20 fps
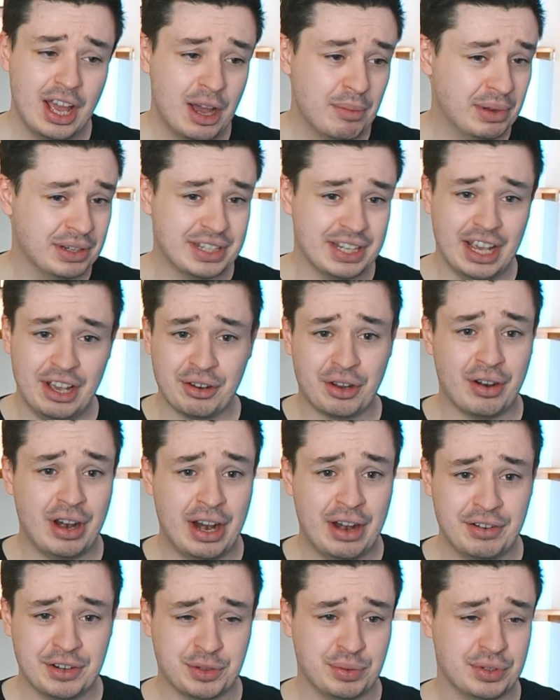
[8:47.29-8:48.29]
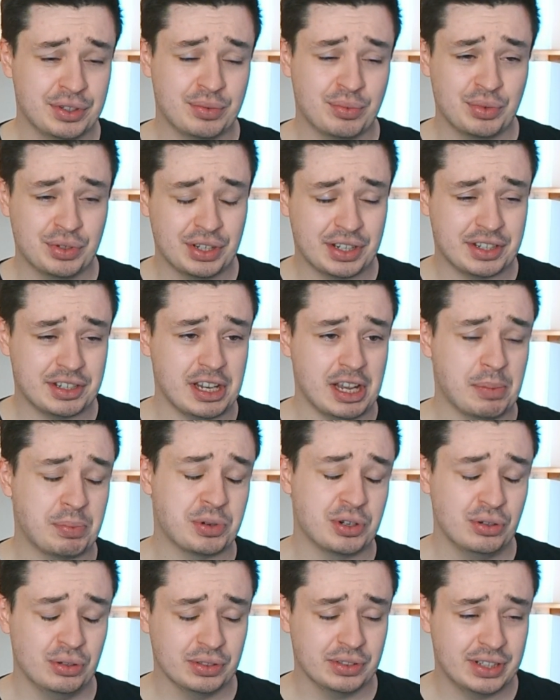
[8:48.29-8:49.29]
Mateo Carreras was was
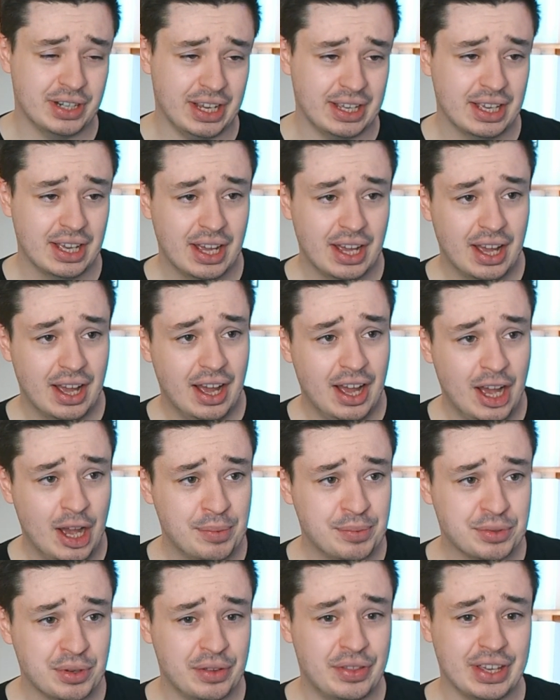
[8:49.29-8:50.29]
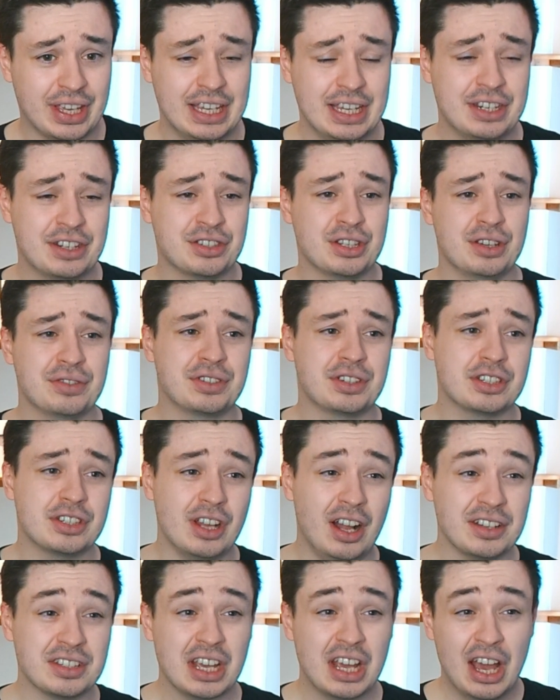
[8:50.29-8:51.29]
exceptional today, um, so I think he deserves to
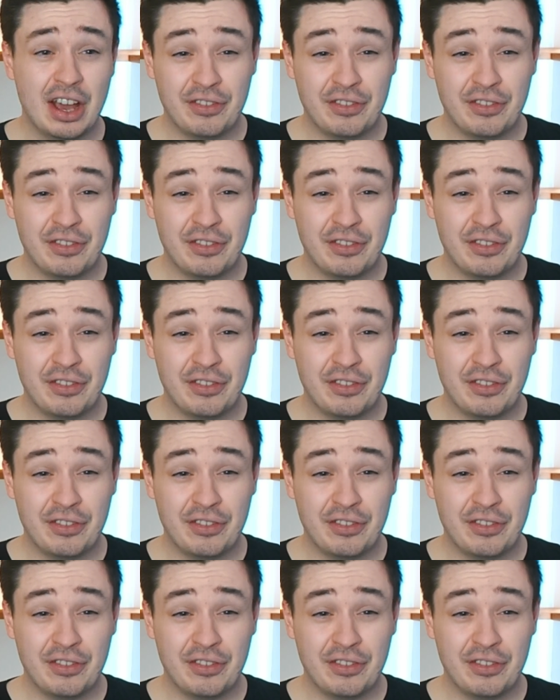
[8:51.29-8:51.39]
start.